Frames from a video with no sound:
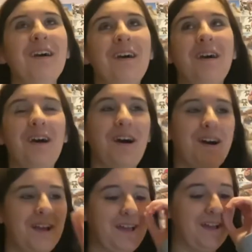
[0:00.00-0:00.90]

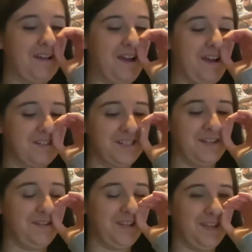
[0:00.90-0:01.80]
I
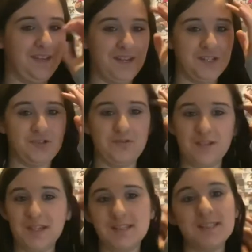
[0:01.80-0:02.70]
absolutely adore
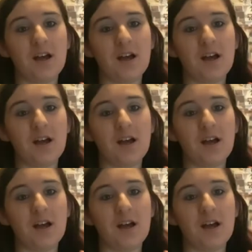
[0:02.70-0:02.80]
this.